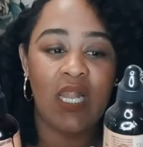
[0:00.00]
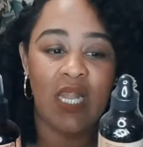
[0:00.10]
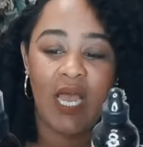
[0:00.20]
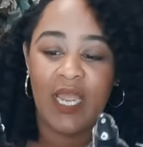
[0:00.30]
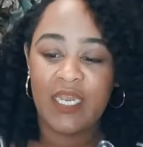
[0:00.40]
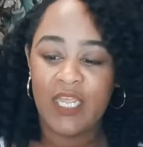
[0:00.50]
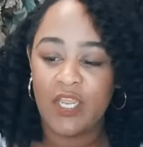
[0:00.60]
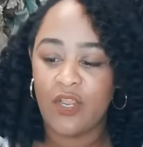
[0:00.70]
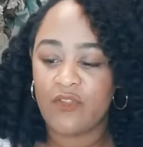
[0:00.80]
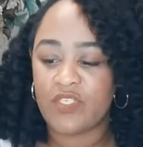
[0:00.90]
line
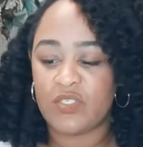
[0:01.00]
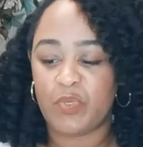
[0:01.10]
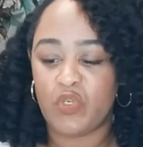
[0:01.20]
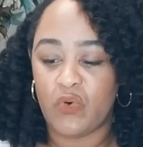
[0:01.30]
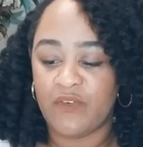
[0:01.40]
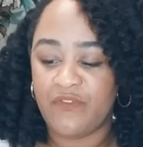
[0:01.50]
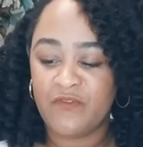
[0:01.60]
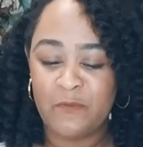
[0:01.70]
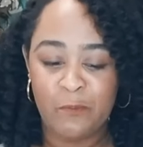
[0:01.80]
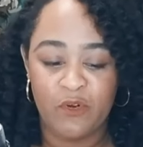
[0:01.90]
here. This is Pedora
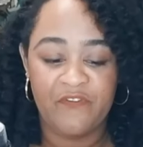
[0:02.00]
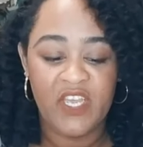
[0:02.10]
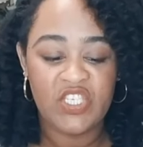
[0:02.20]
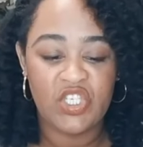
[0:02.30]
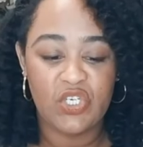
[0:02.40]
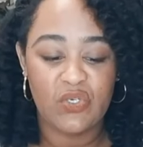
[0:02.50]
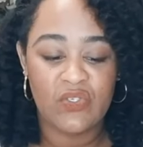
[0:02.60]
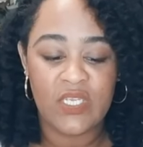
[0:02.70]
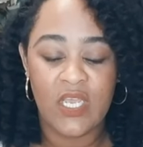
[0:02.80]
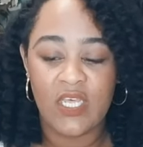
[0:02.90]

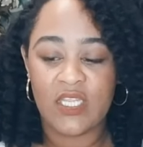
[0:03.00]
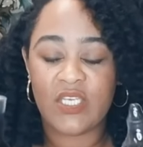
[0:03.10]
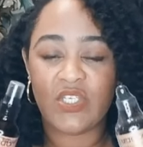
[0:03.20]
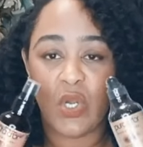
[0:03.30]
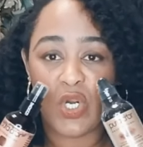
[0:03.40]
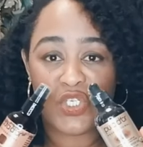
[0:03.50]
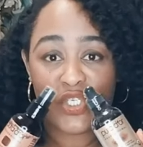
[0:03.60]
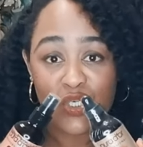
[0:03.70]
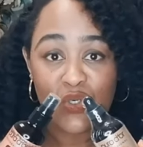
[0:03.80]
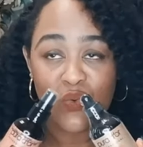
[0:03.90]
Professionals. These are
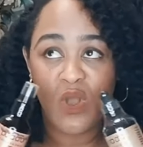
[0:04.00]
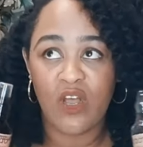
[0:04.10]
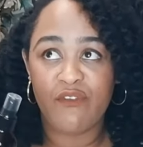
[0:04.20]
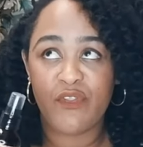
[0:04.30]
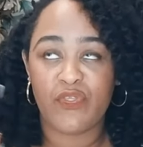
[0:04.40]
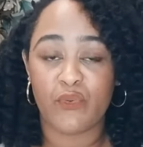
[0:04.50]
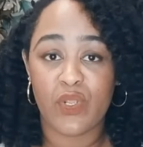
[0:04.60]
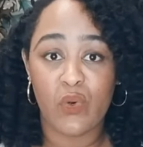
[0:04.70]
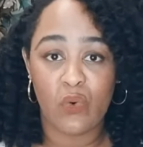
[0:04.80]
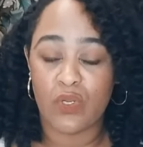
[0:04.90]
two of
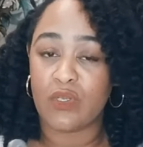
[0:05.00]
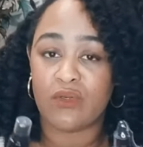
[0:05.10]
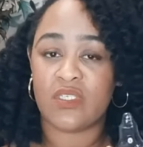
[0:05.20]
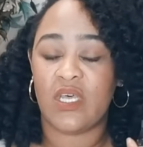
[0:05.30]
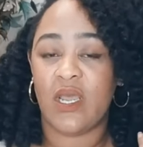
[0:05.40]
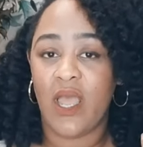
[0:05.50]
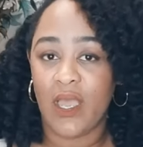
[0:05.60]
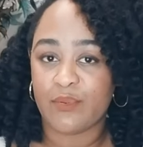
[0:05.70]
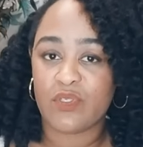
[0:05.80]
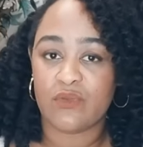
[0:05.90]
three oils that I
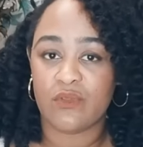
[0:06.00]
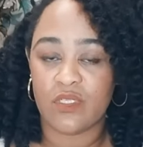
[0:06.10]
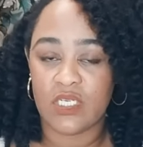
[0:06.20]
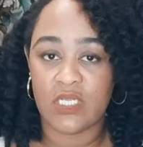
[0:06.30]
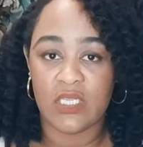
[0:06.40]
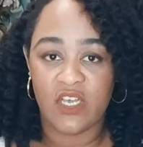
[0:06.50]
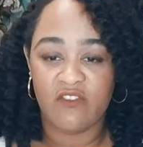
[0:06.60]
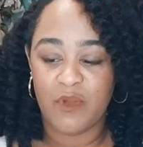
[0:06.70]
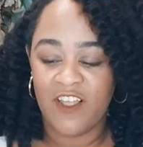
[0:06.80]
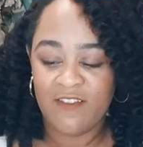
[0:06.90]
absolutely
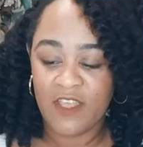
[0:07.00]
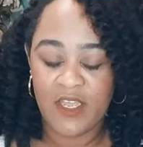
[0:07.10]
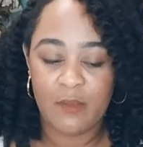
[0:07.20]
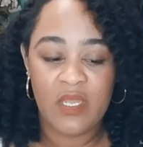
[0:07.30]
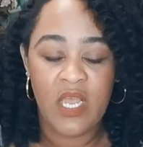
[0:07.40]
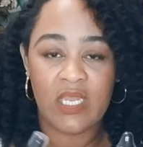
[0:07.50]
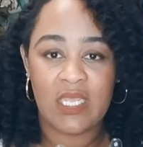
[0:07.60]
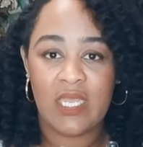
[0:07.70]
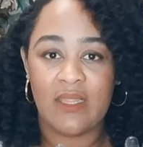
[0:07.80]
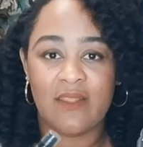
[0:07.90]
love by them.
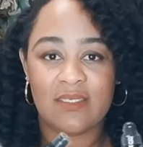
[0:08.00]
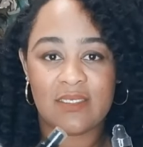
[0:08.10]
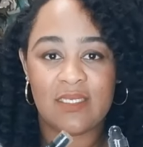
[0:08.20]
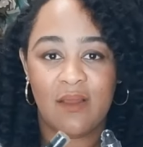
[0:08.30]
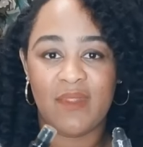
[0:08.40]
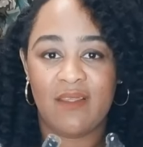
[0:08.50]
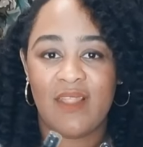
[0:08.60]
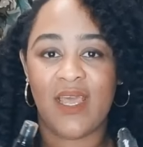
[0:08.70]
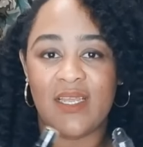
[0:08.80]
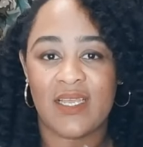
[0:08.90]
Again, this is something
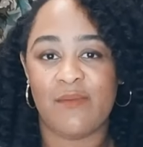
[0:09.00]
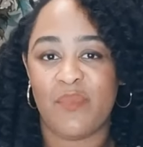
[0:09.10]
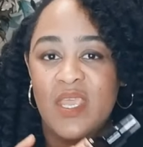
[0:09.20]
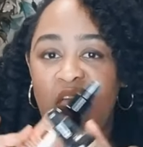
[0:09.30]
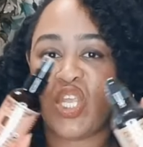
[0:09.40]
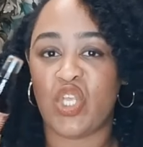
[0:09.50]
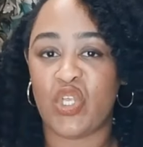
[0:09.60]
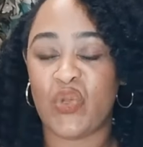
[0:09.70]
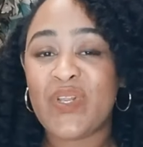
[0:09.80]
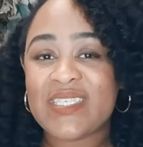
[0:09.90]
that it can be a
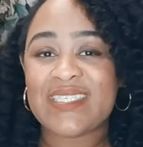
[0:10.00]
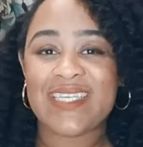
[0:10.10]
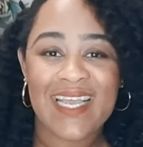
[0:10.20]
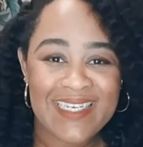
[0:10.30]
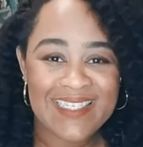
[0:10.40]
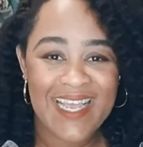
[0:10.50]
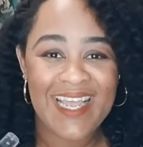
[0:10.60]
unisex